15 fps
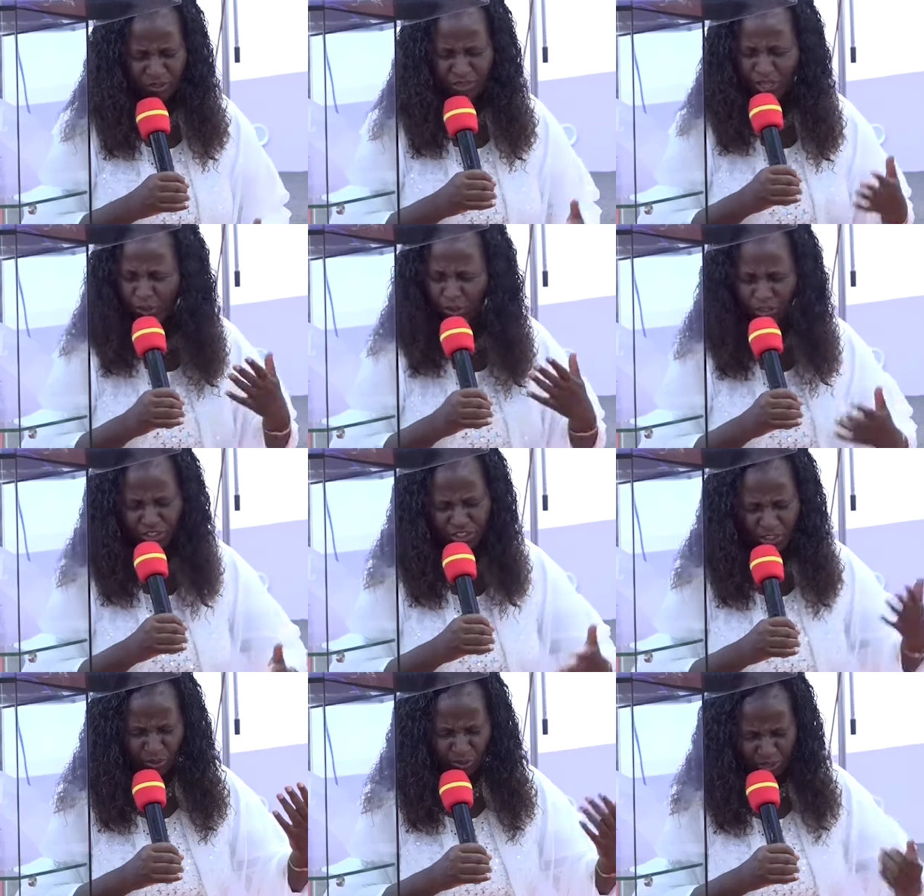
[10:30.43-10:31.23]
the Lord
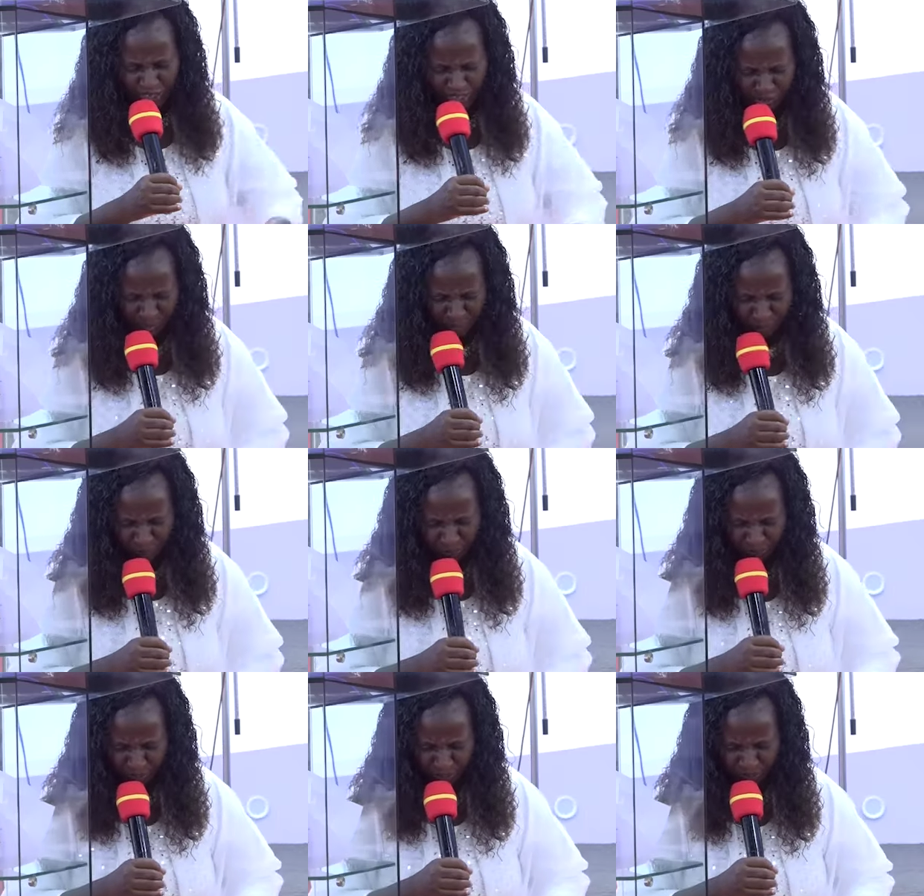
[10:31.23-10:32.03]
shall raise people
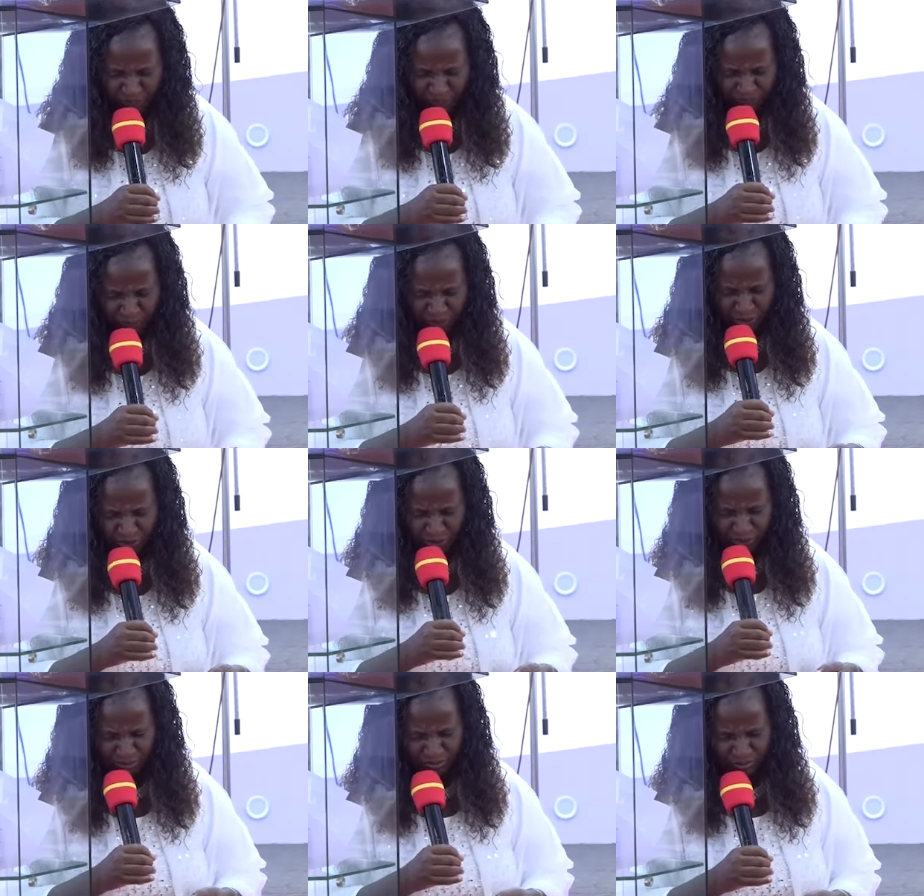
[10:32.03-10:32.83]
to pray for
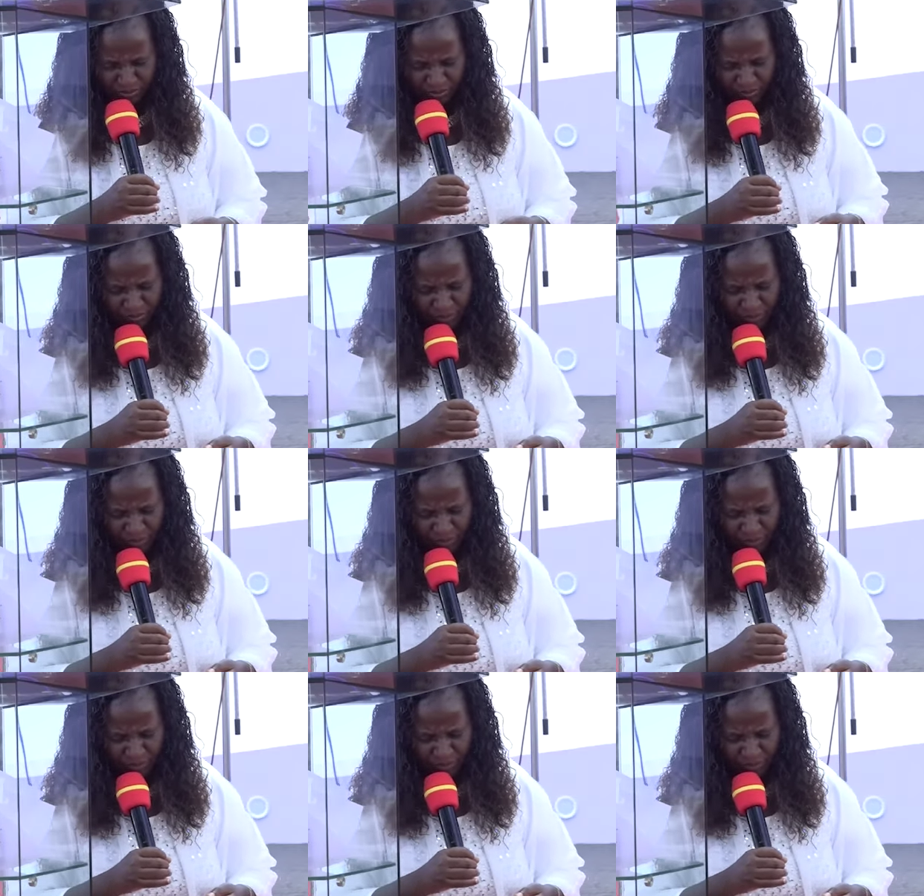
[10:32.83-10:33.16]
you.